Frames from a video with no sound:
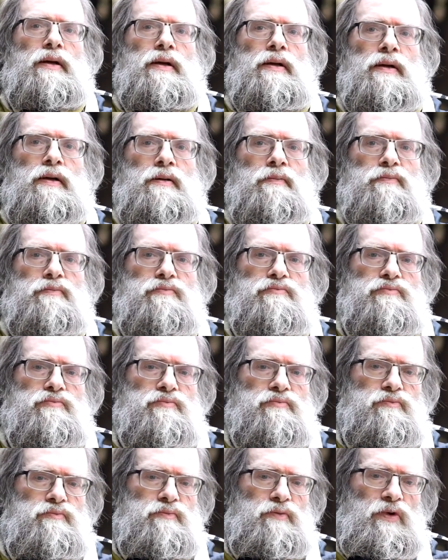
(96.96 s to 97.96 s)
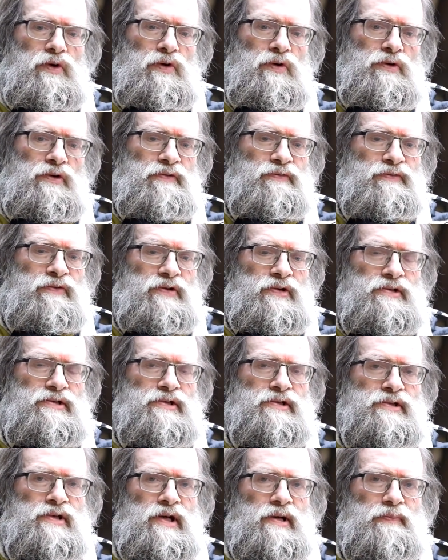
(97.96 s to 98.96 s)
Other
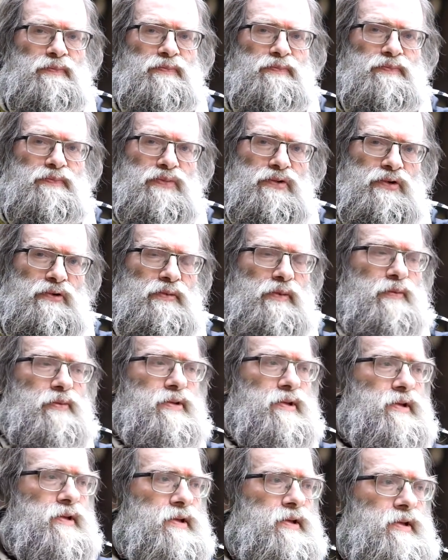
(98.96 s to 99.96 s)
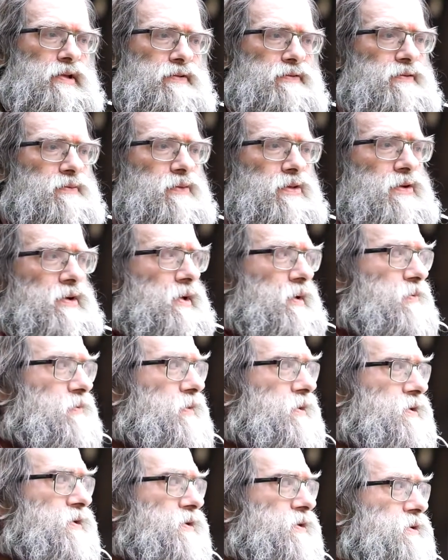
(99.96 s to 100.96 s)
forces are probably even more
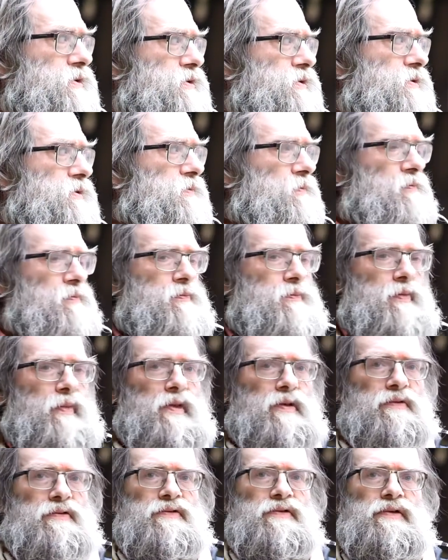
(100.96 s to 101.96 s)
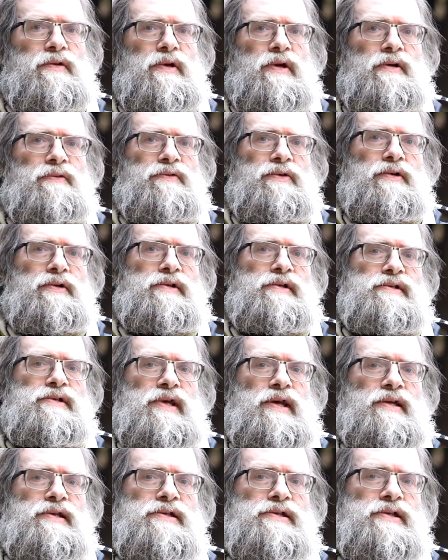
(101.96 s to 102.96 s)
ambitious. You see, you have all these
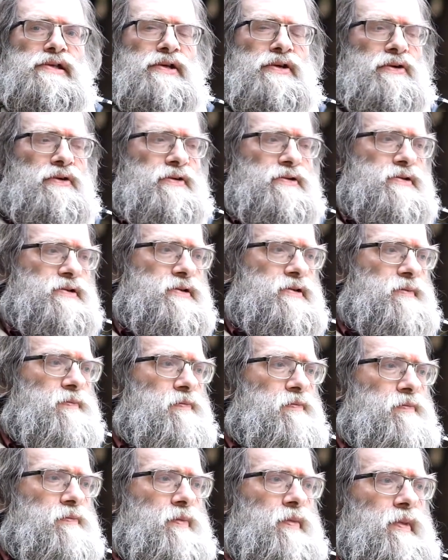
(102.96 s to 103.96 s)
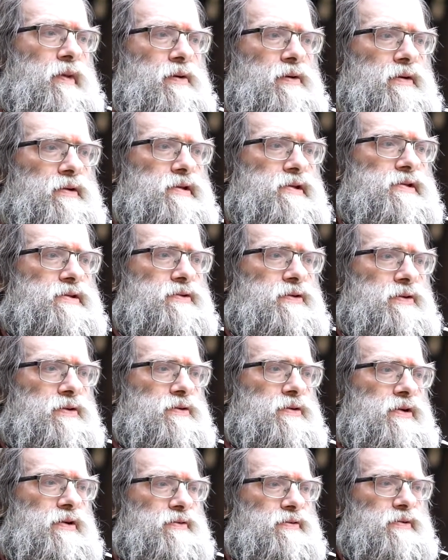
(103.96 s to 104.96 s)
NGOs, all these
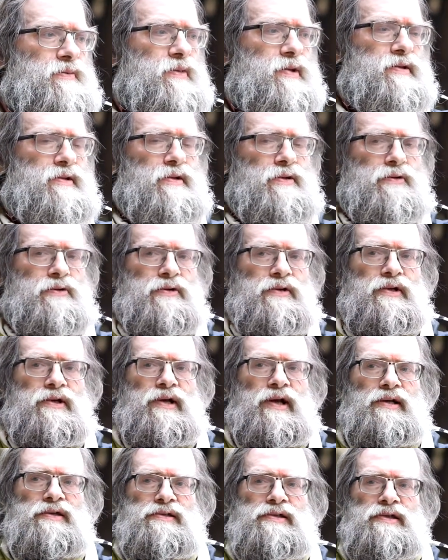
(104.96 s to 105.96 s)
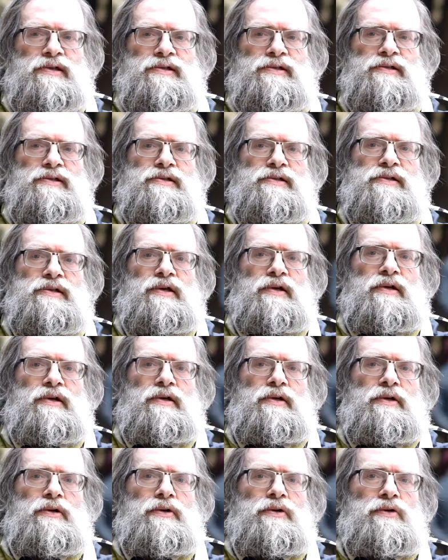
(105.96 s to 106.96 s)
non-governmental organizations,
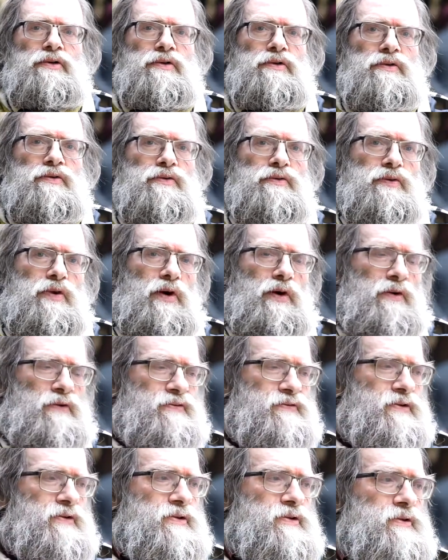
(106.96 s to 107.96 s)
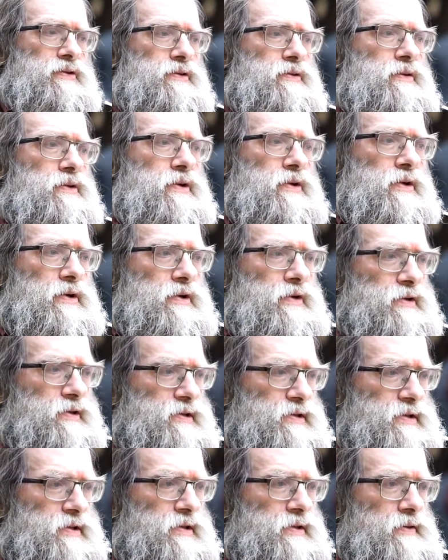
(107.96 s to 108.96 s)
often
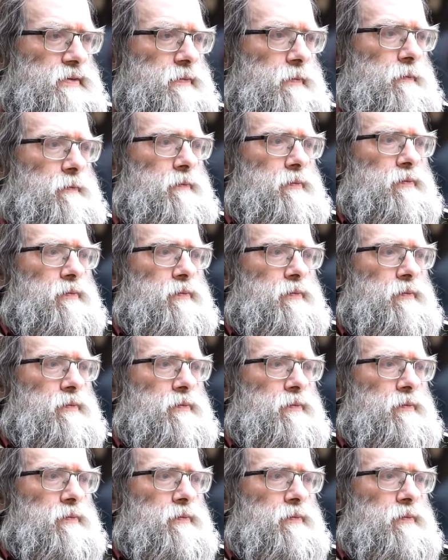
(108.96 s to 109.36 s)
Christian,